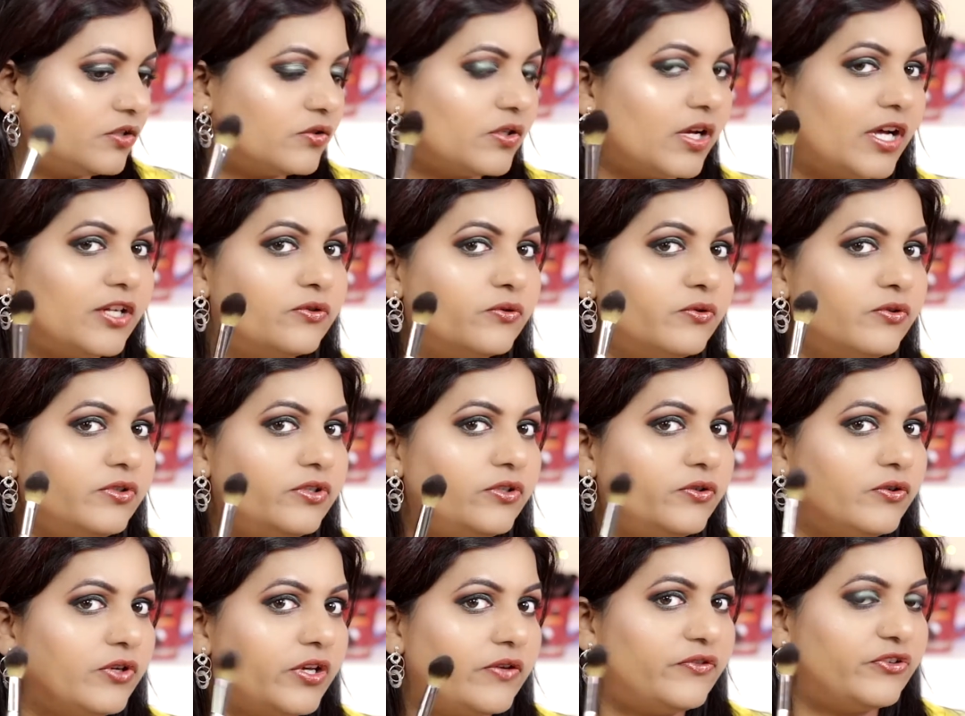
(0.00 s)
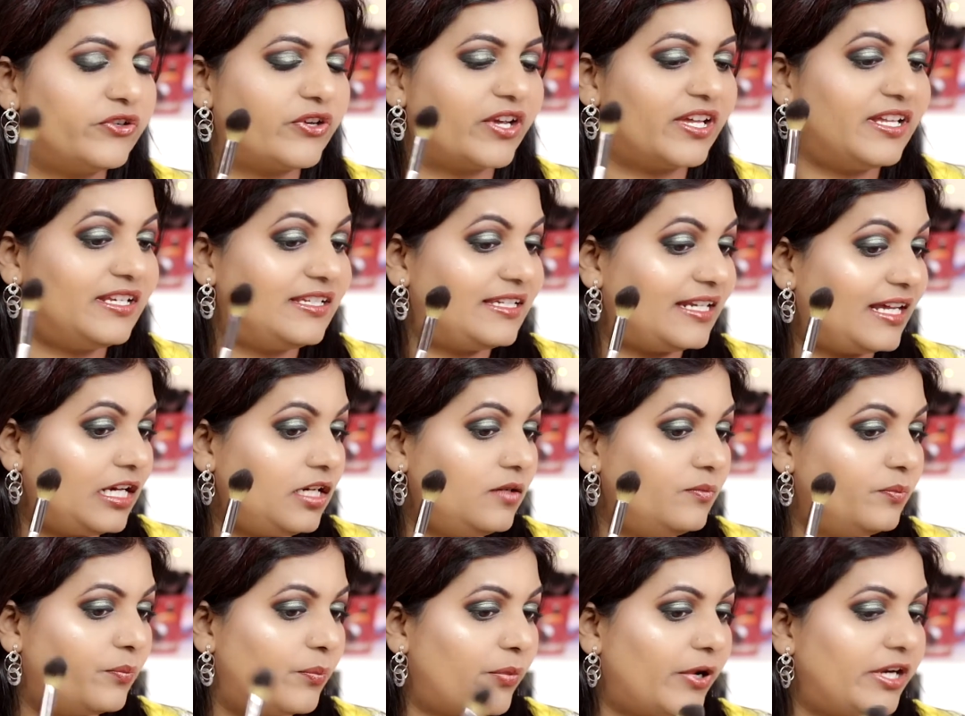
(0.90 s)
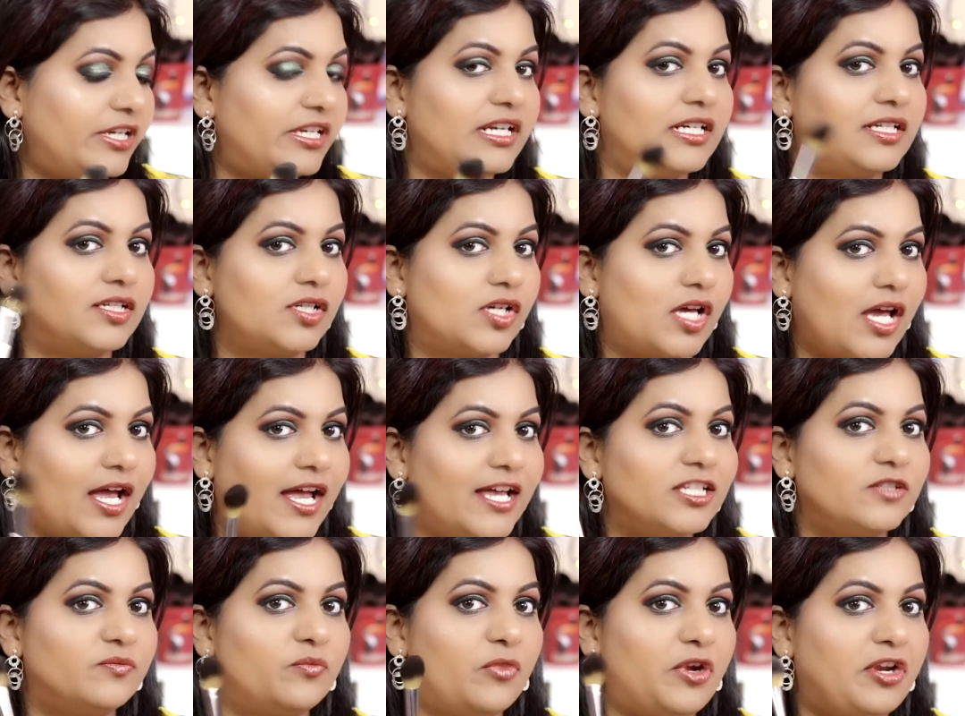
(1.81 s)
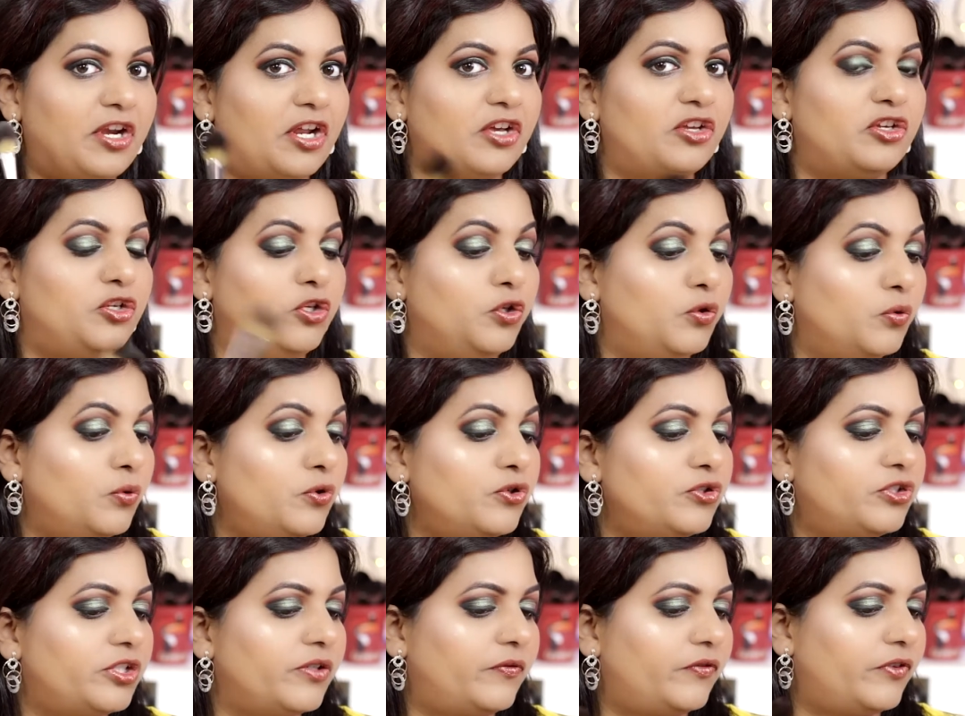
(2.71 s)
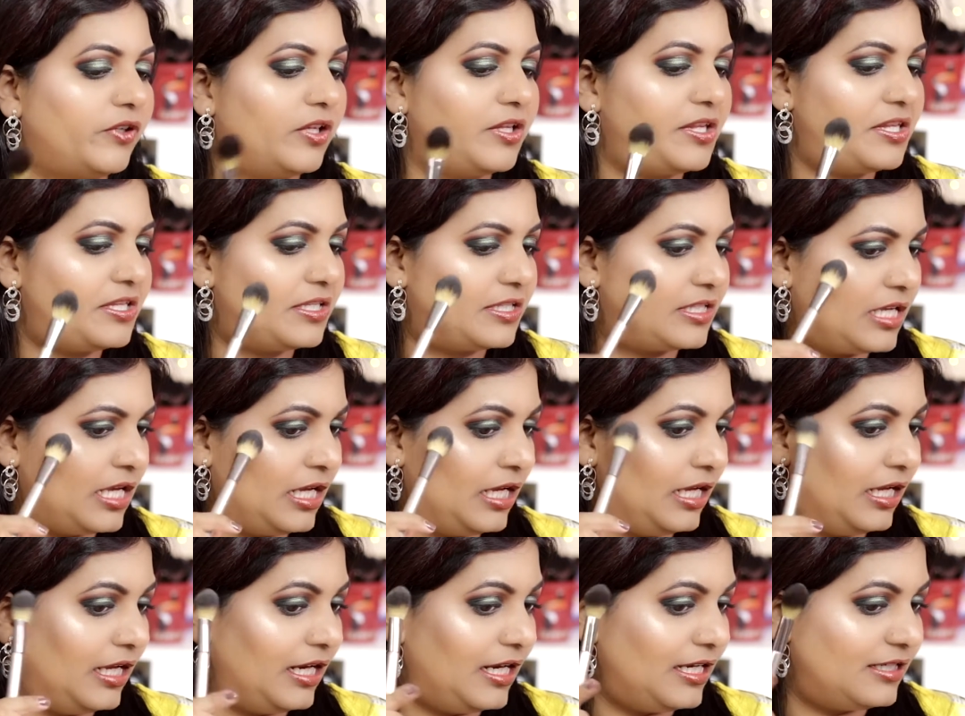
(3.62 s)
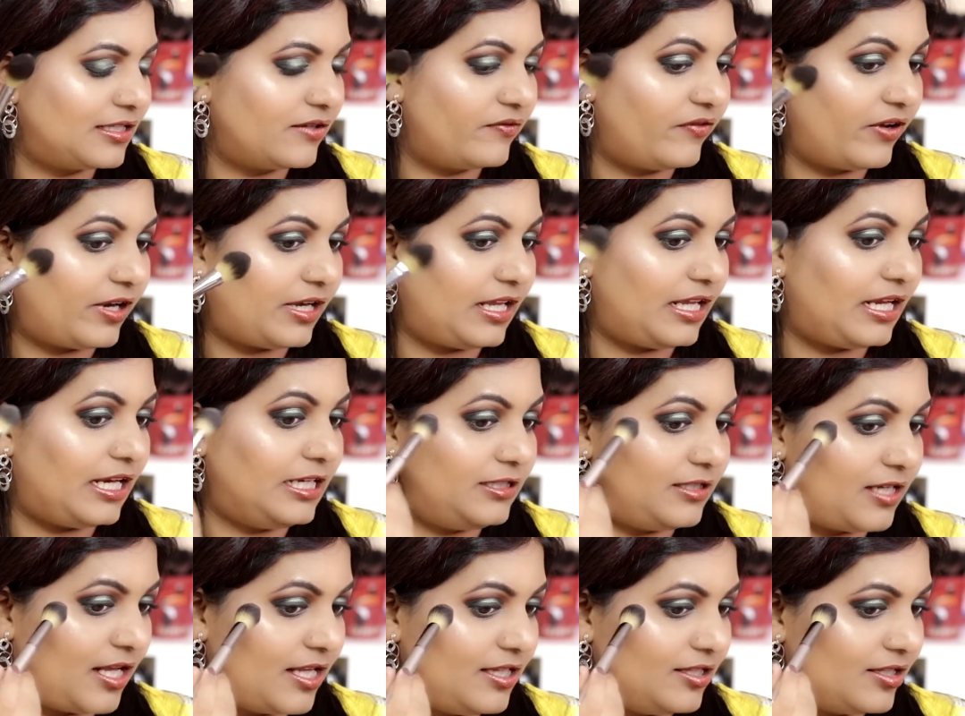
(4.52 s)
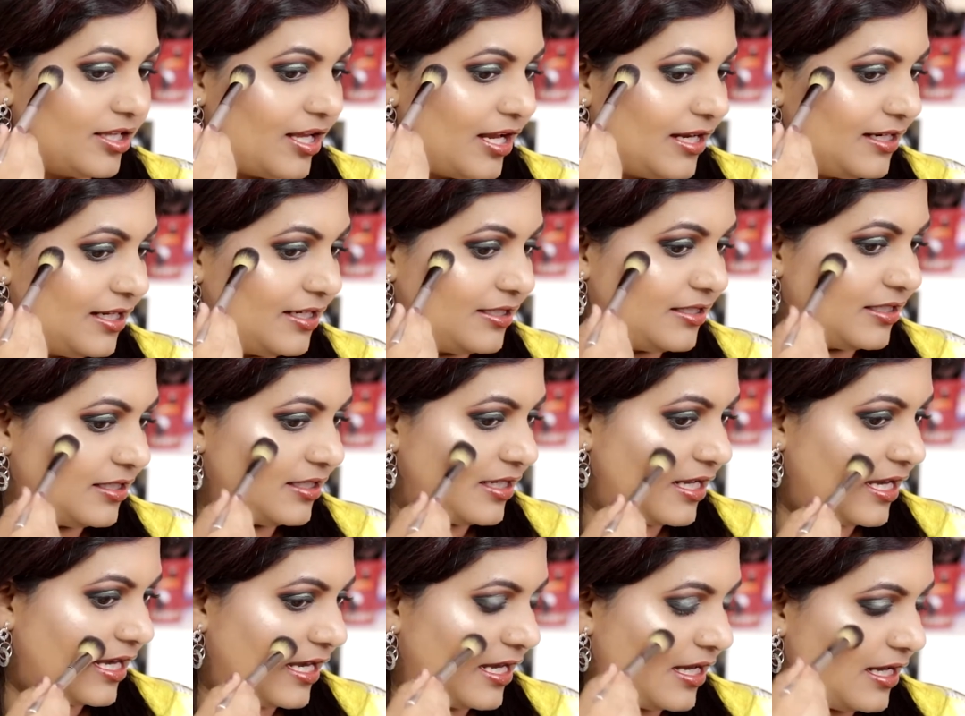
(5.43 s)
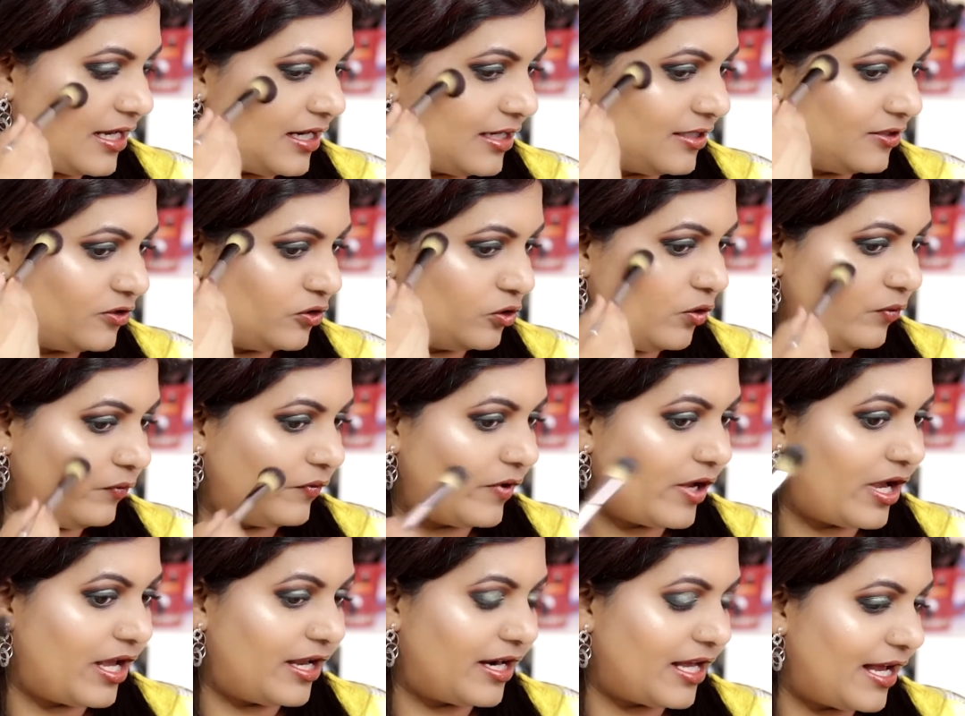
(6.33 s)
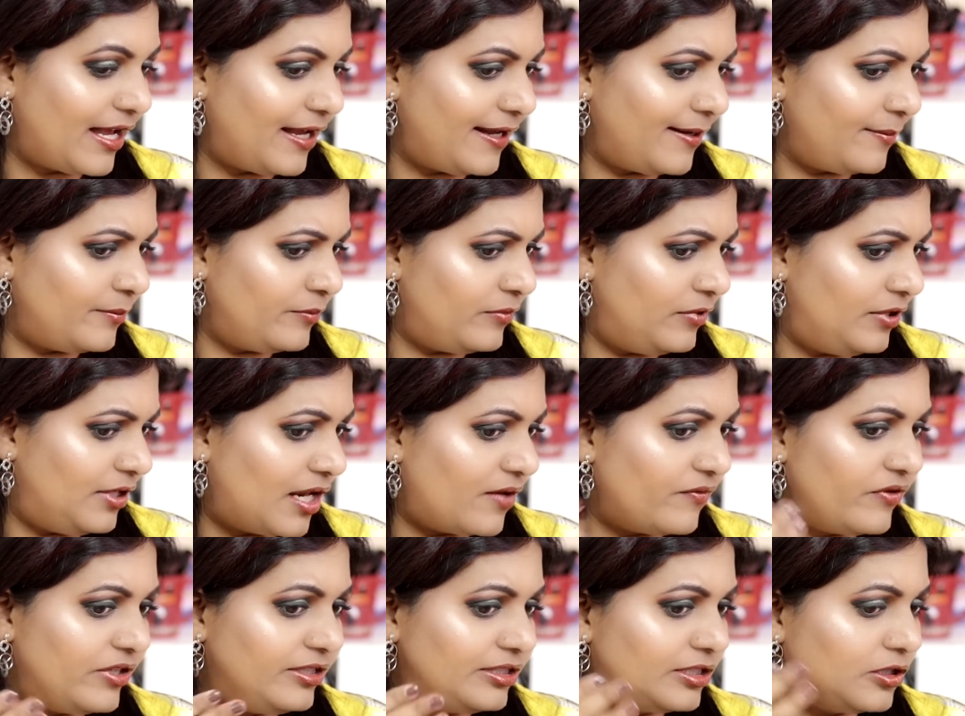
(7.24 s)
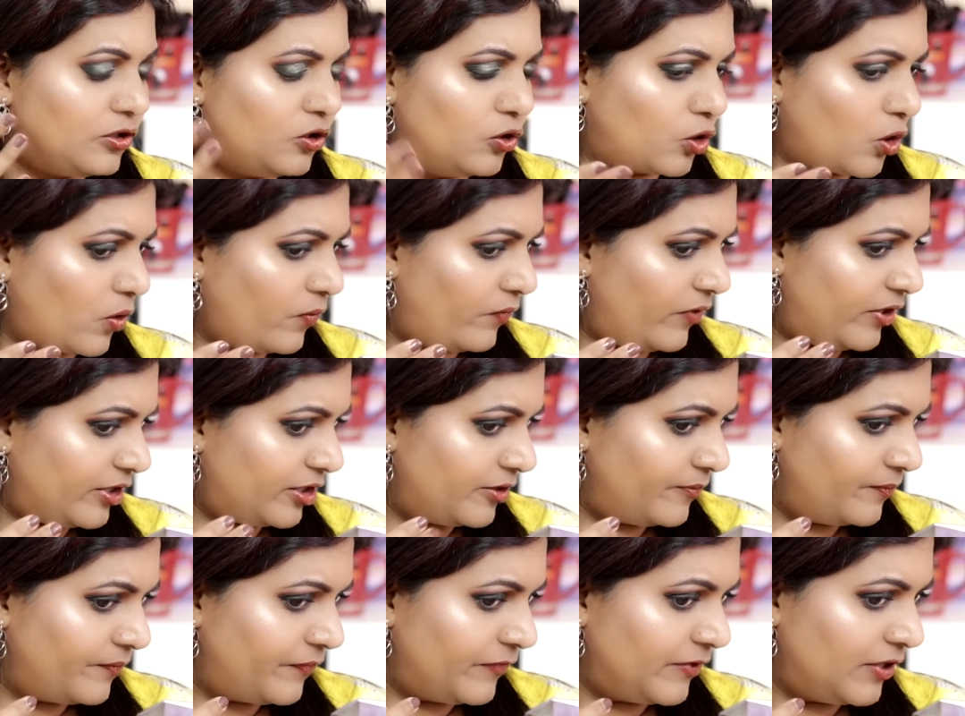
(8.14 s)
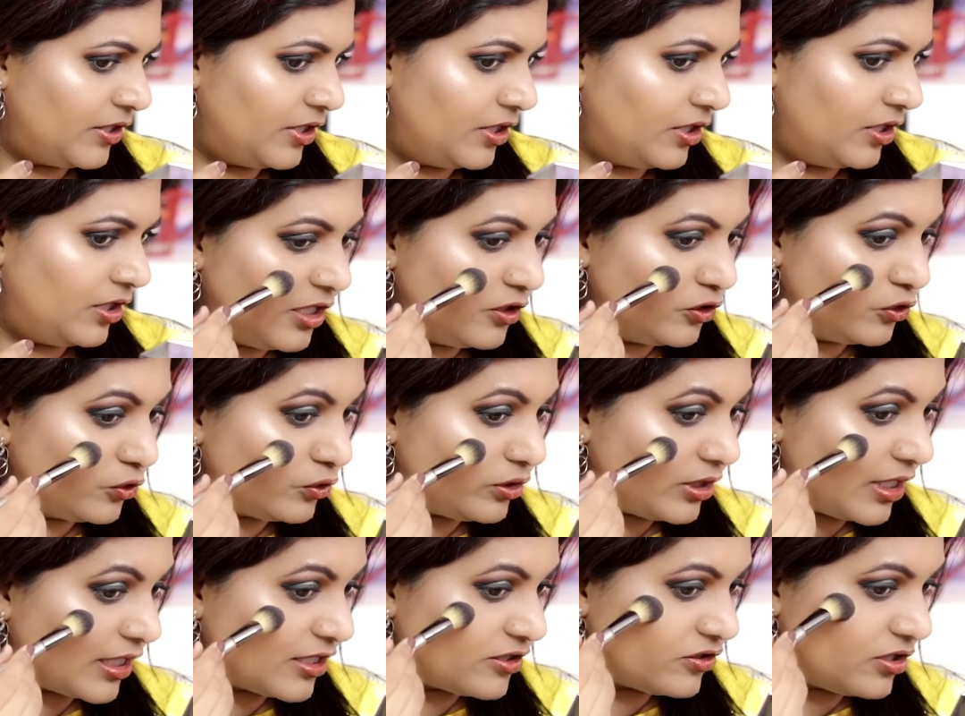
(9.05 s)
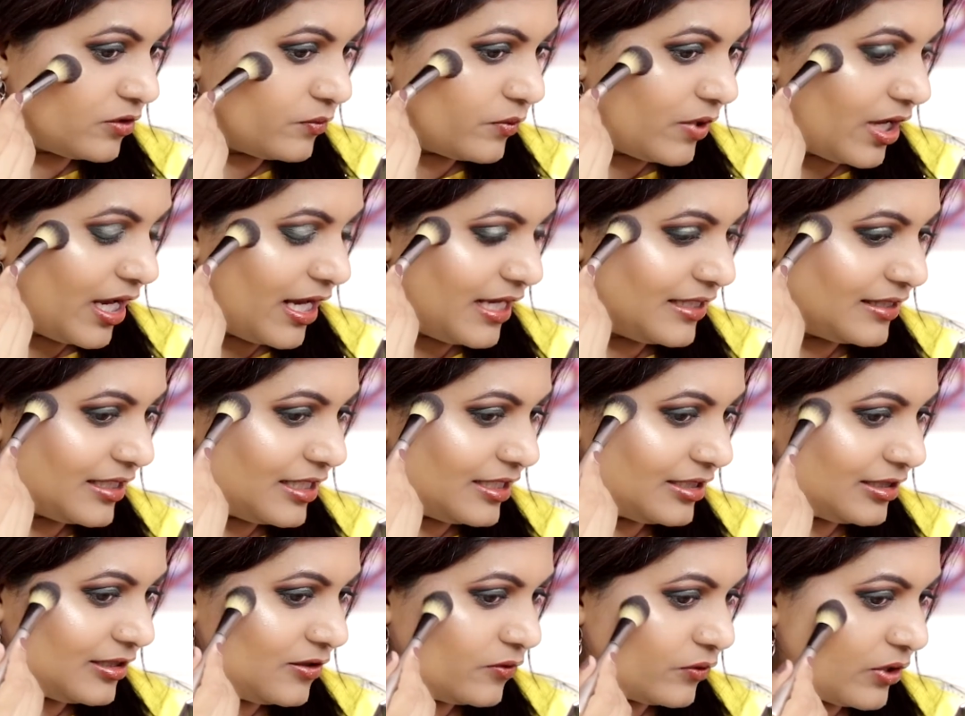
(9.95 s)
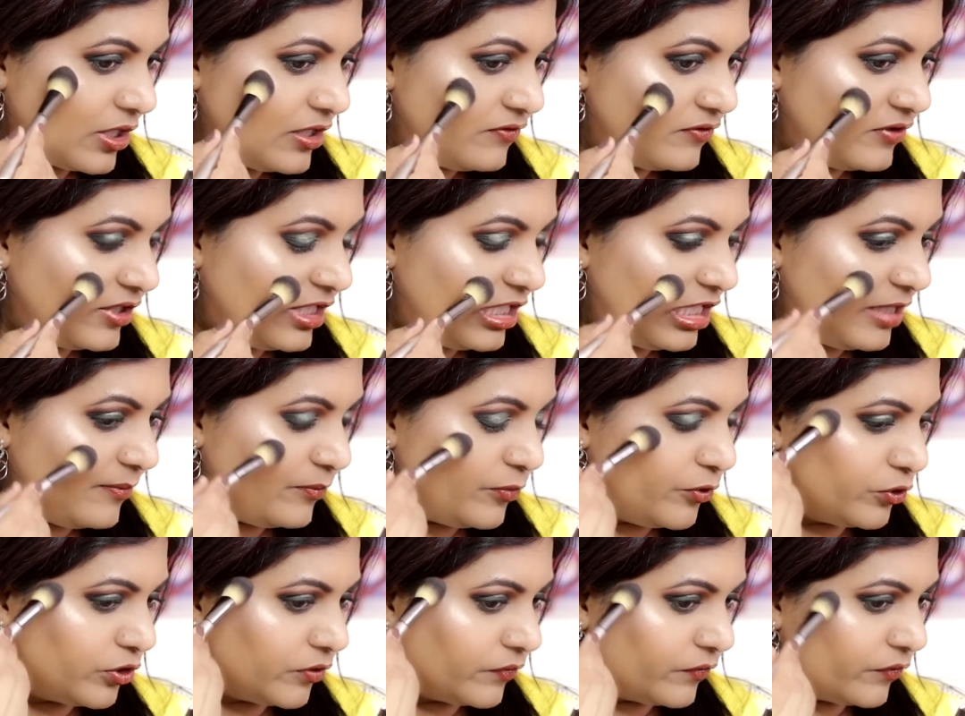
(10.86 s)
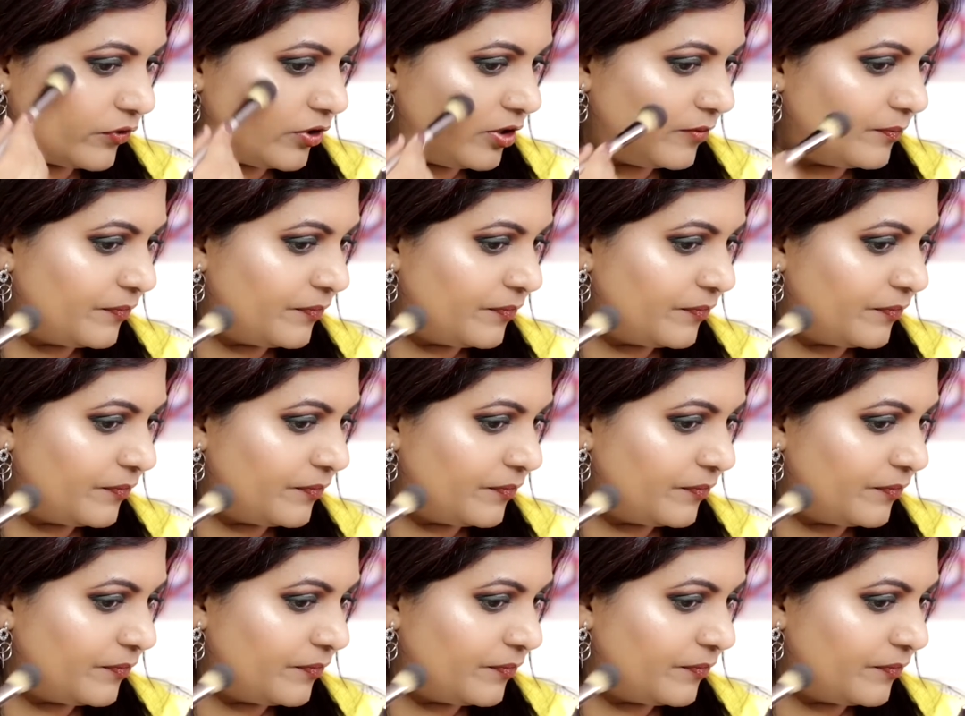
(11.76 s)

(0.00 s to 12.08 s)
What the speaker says: I don't know if you can tell, but it has made a huge difference. It's a very intense highlighter and so far I'm loving the look of it. So texture wise, it's looking really beautiful.